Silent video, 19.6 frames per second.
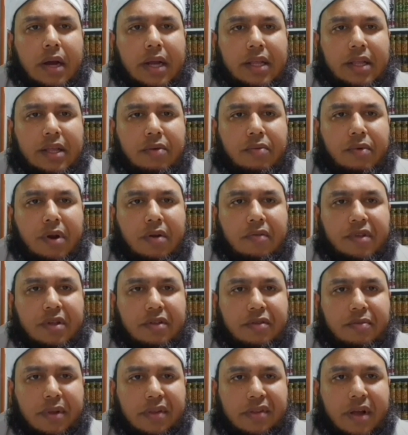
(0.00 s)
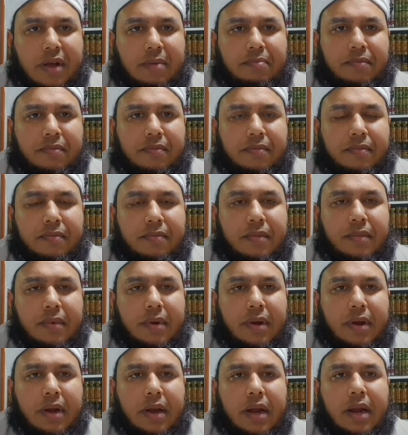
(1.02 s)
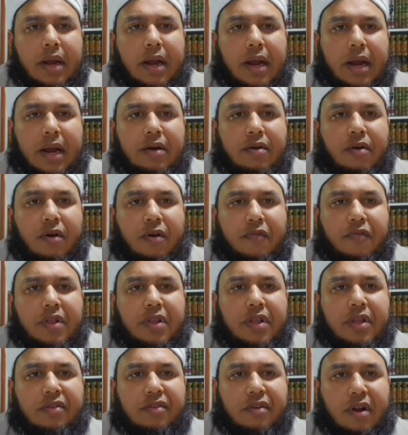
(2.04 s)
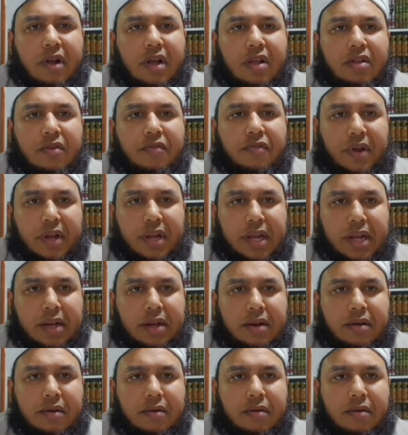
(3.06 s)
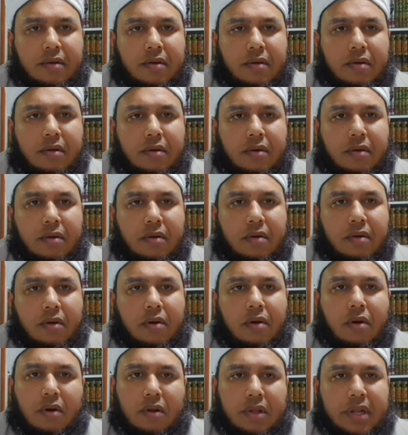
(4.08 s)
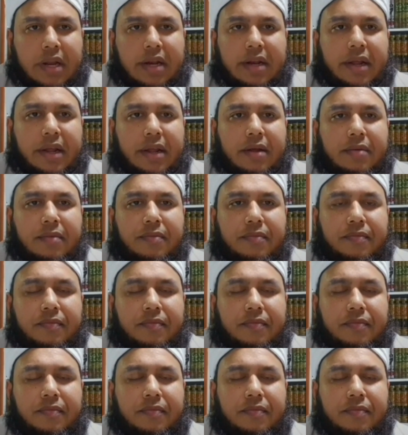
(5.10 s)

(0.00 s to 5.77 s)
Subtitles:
either one of these mazhab, and offer the Salat of Eid on that day.